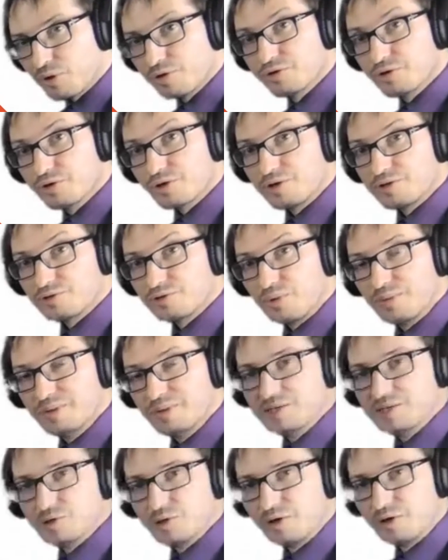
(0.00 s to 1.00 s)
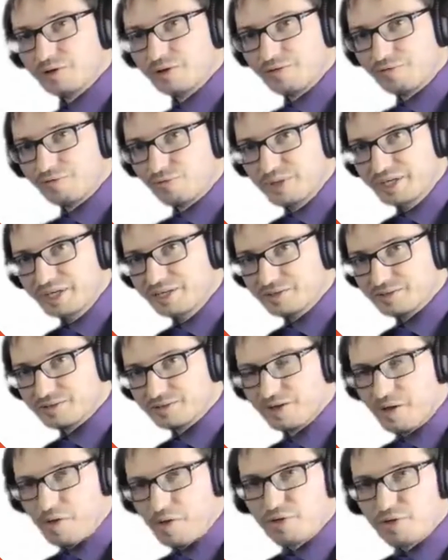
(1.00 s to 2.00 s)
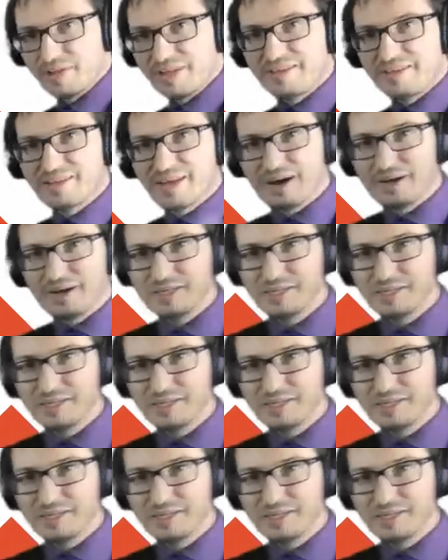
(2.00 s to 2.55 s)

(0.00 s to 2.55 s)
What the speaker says: on the contrary, is a lot of reads. The data